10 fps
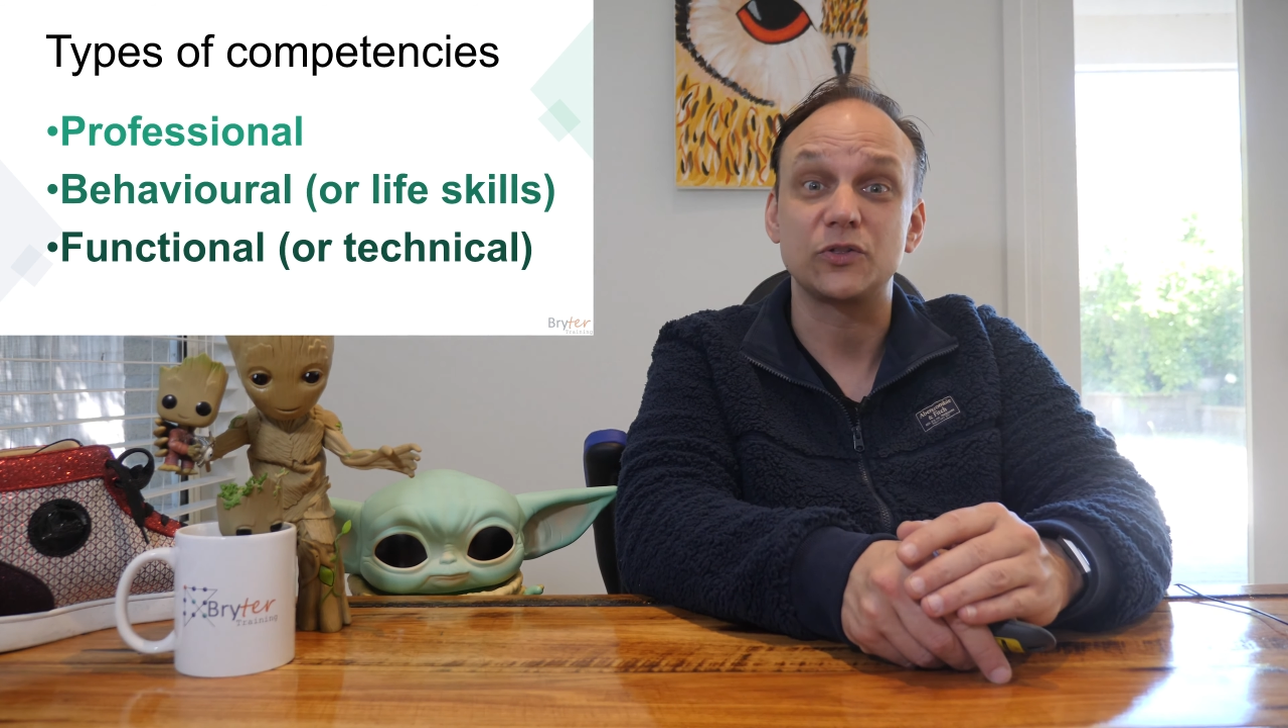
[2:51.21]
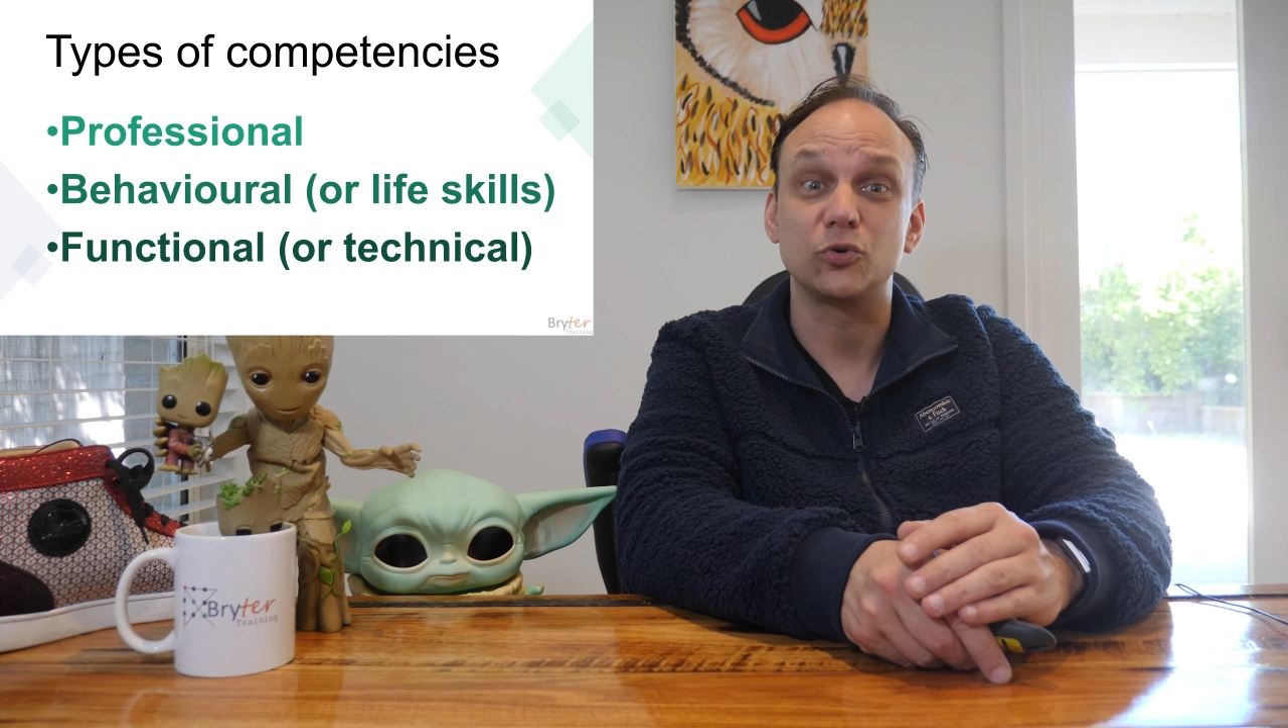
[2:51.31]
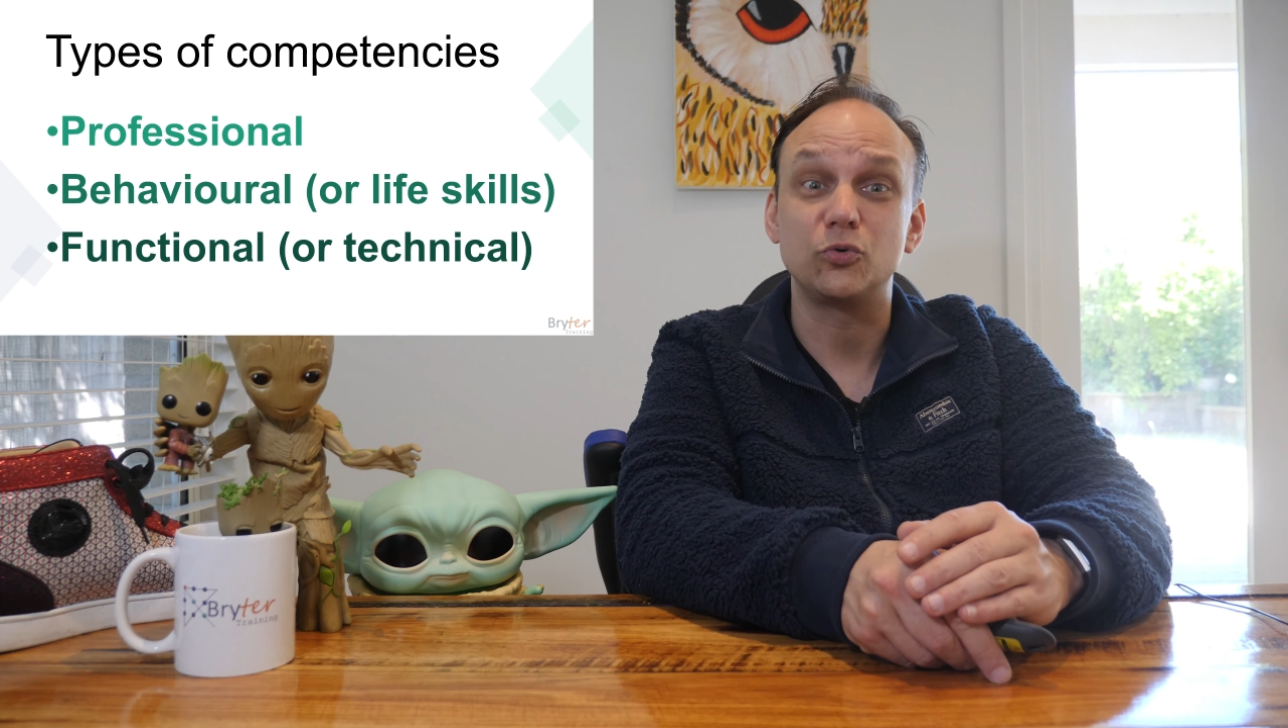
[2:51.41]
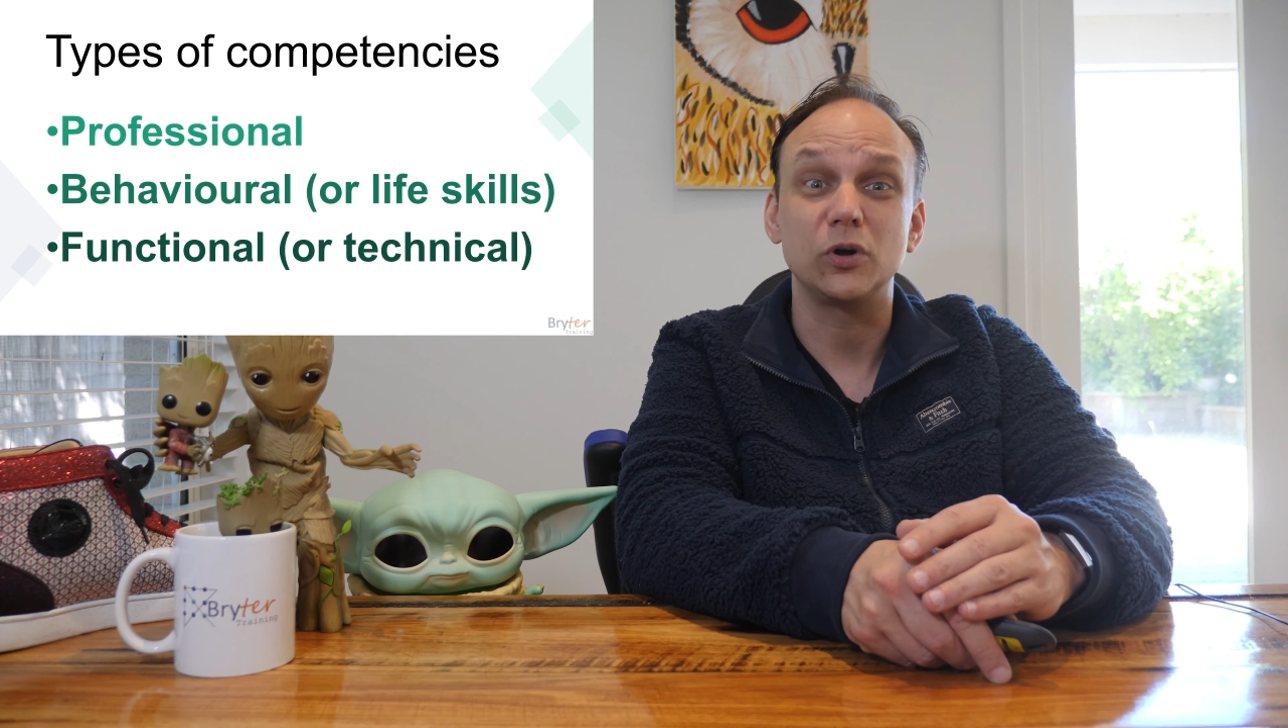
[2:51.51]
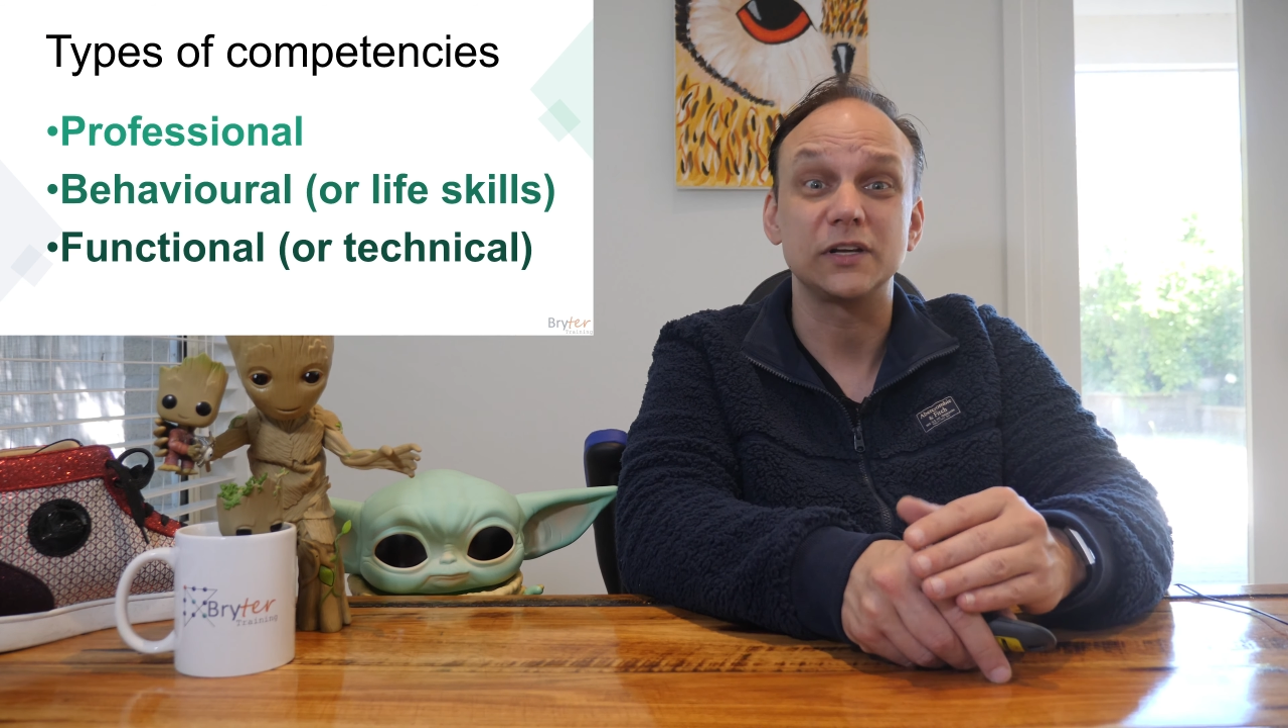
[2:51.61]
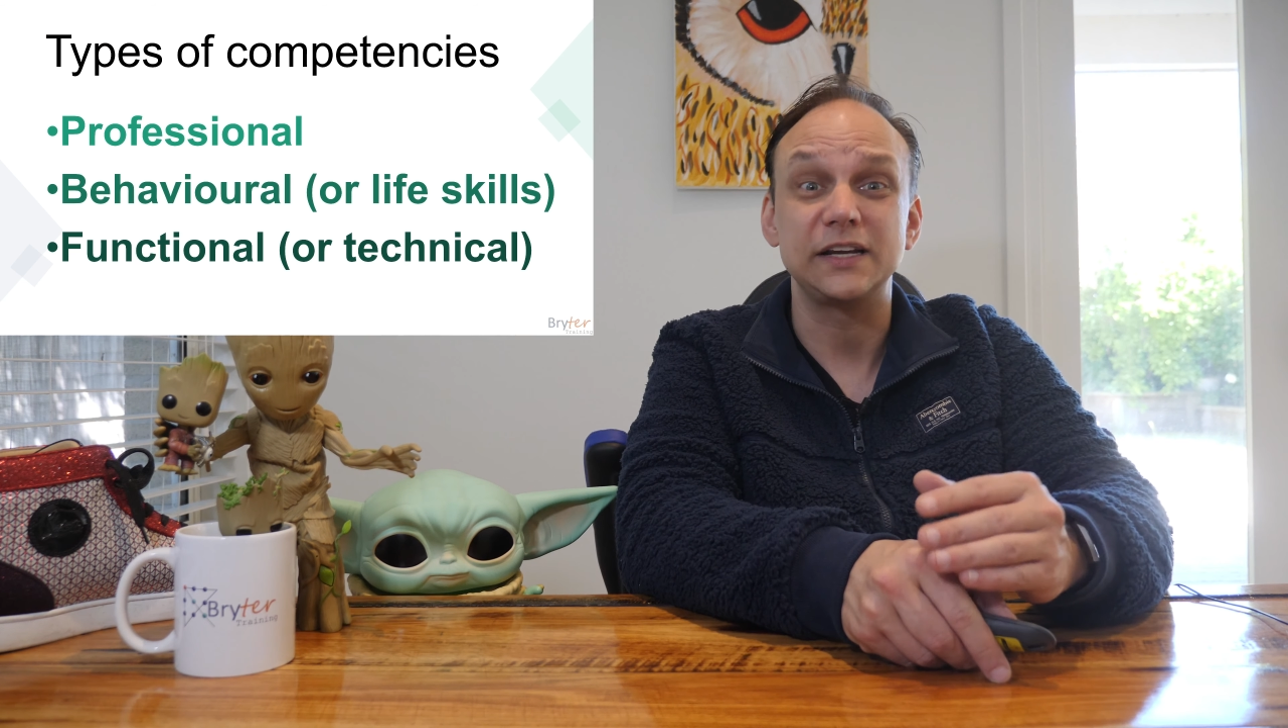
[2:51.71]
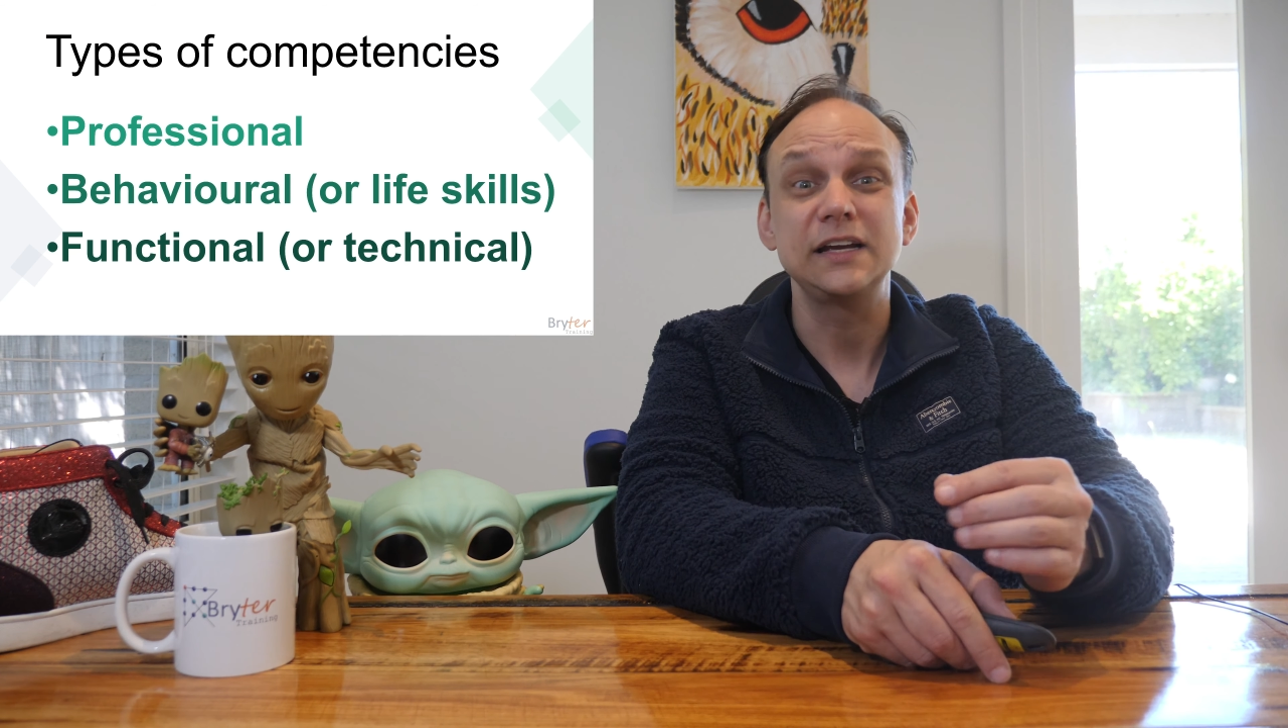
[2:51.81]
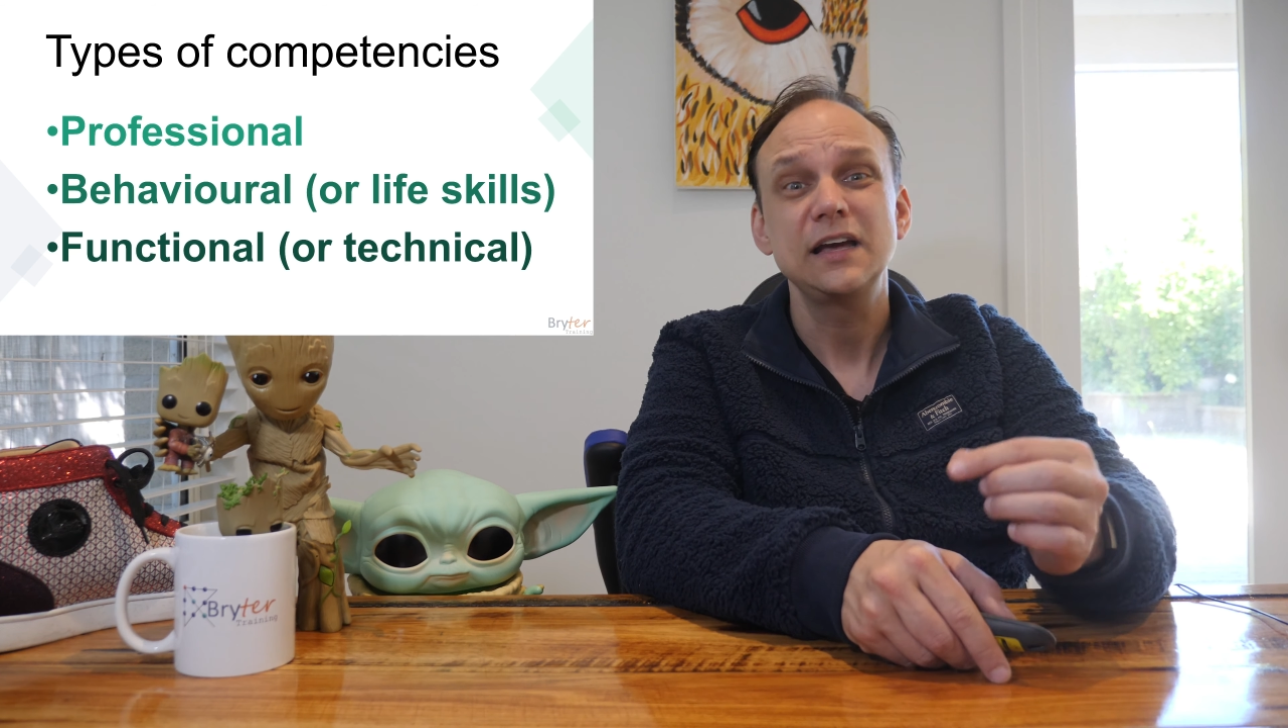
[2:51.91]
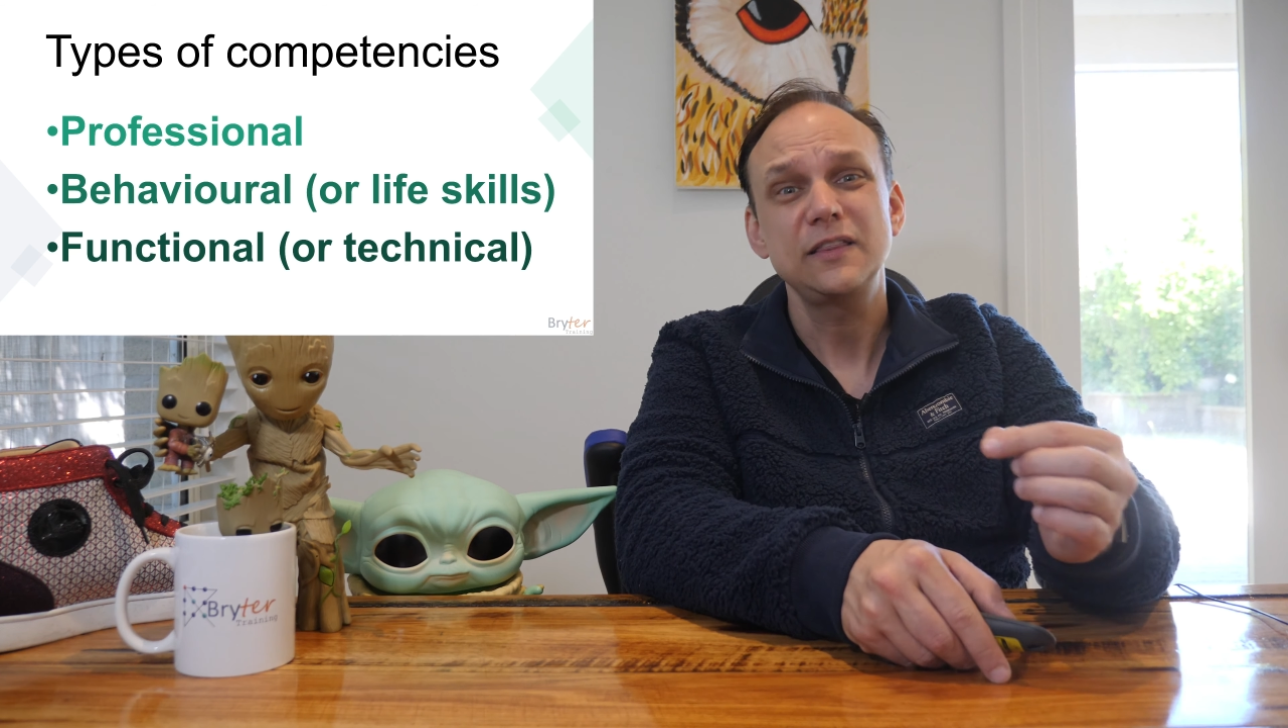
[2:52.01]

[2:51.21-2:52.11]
or quality,